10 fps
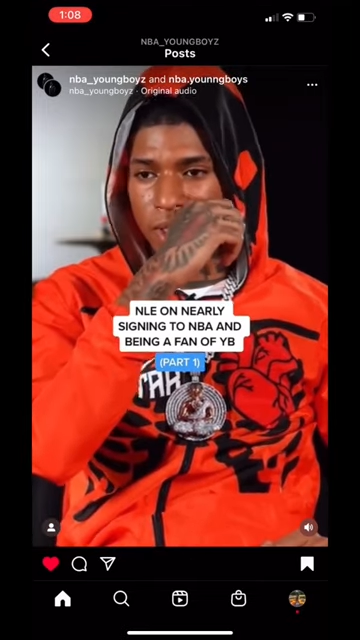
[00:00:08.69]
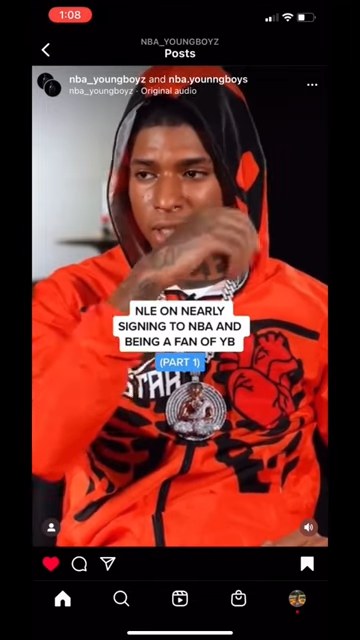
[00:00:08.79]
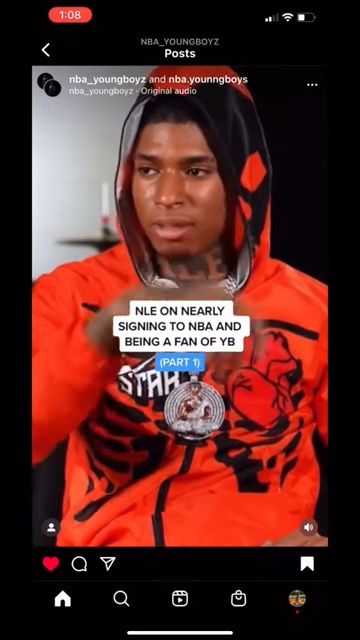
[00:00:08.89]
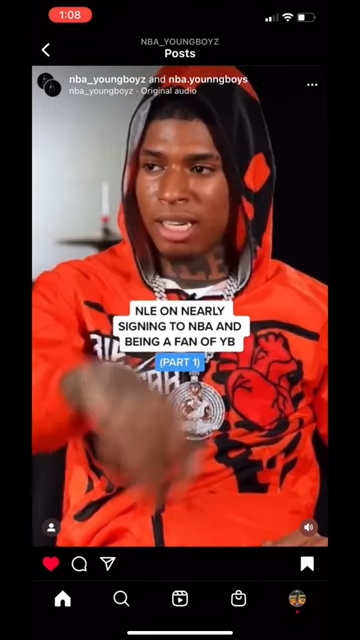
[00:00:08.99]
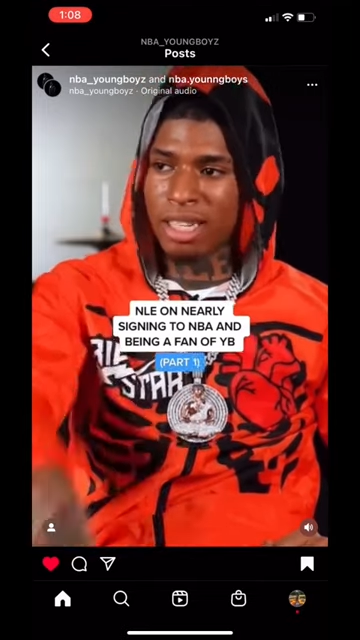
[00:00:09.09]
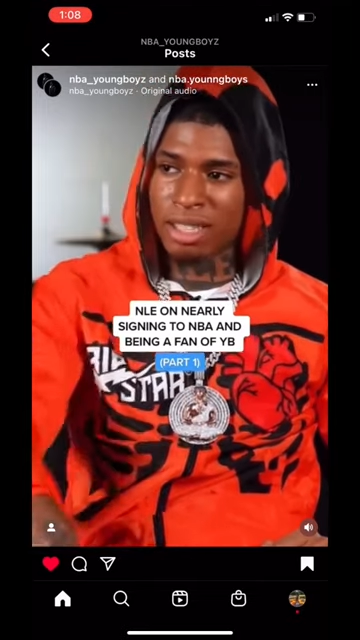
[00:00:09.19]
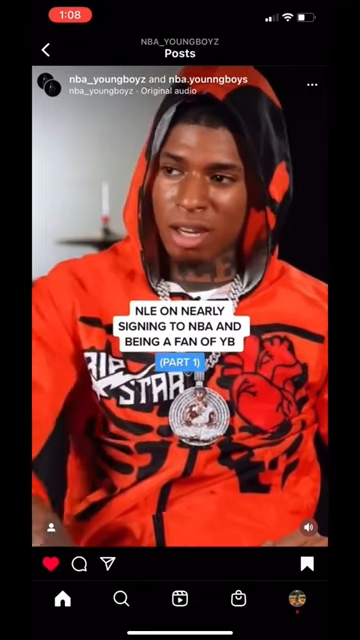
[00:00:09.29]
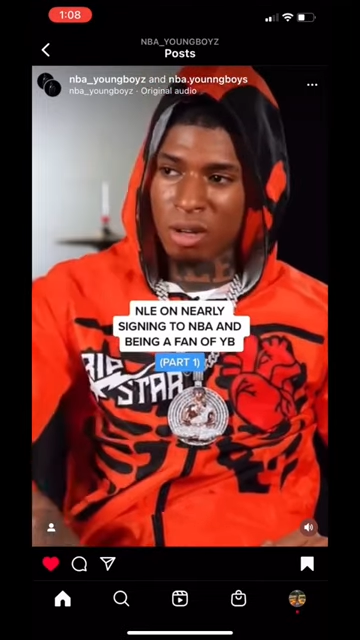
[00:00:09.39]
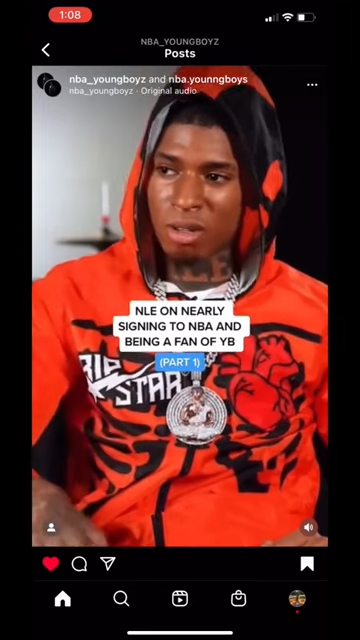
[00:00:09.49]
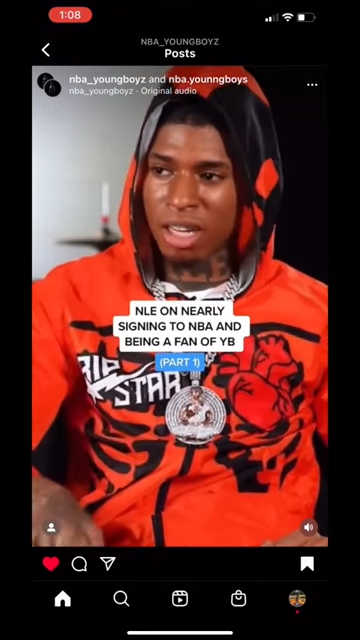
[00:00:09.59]
I had
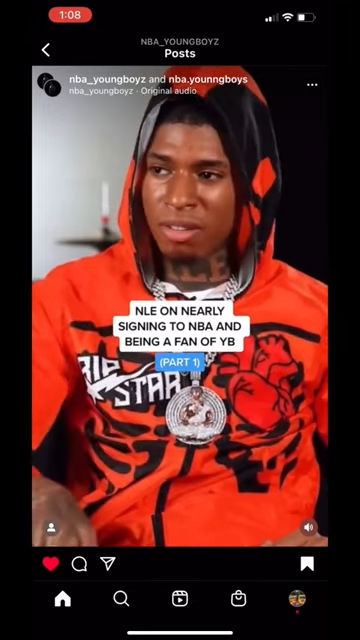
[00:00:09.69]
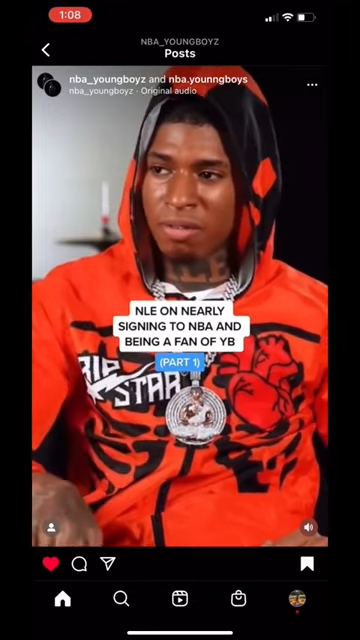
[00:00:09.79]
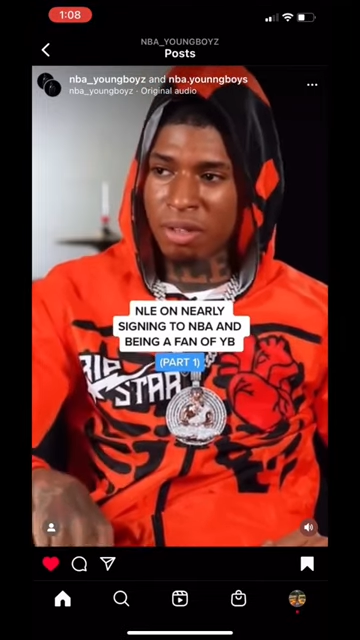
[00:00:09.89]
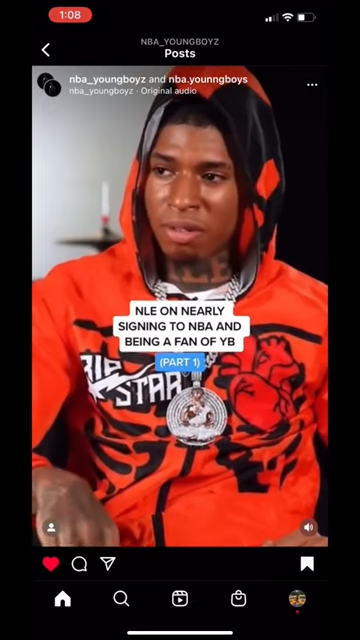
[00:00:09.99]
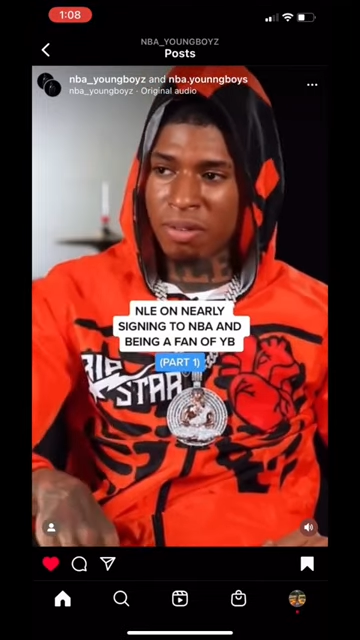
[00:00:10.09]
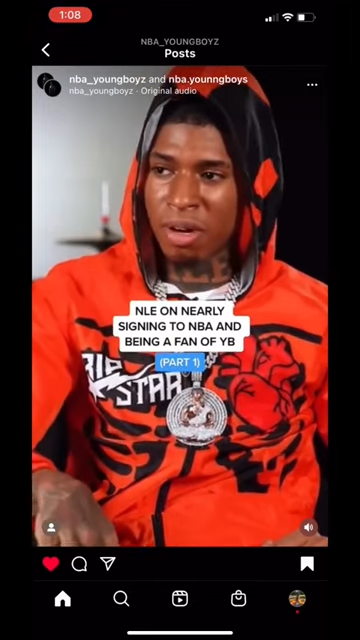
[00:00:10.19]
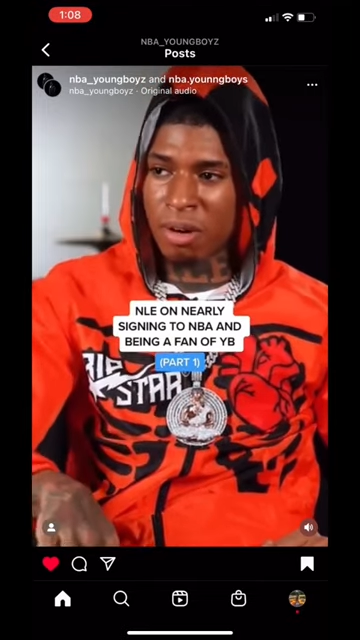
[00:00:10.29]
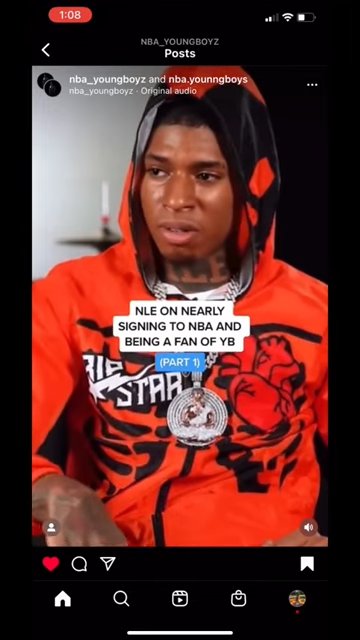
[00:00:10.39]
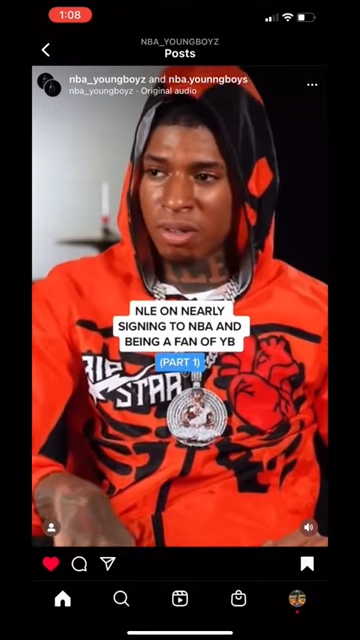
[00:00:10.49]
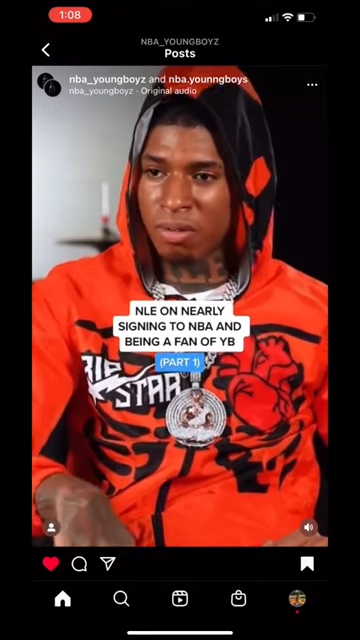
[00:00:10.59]
talked like via
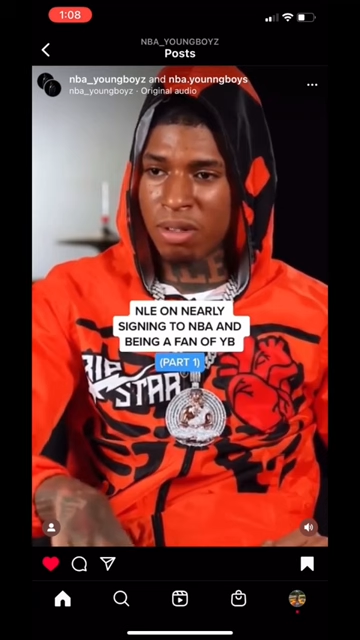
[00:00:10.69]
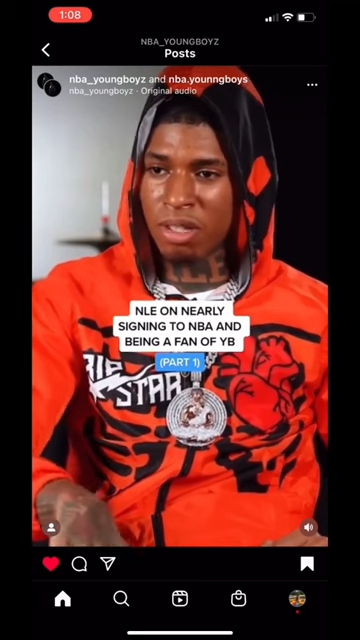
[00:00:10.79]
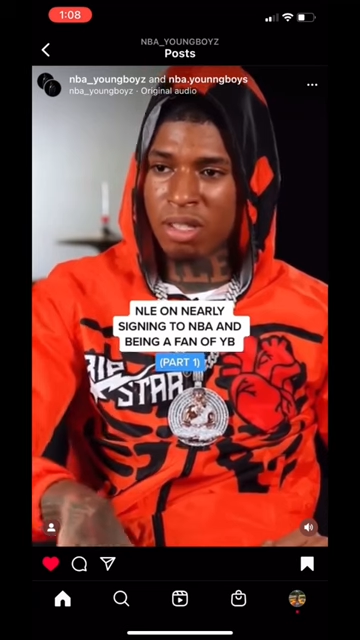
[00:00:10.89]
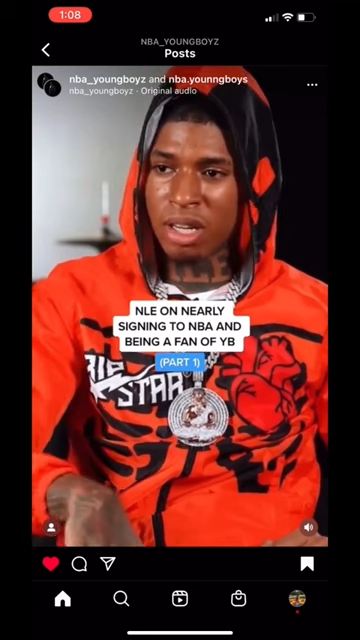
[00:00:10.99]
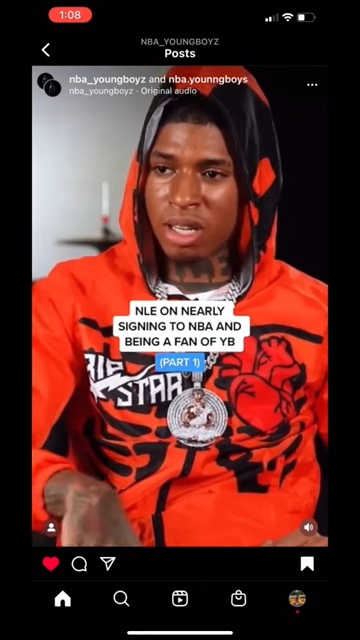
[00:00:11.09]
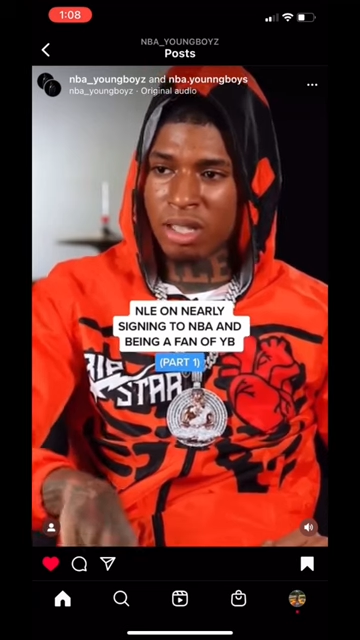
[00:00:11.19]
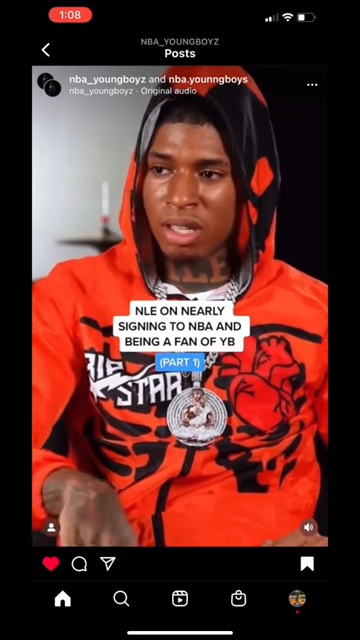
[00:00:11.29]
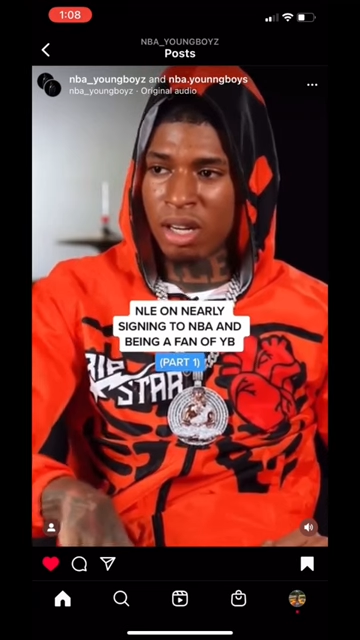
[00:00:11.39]
phone or via text.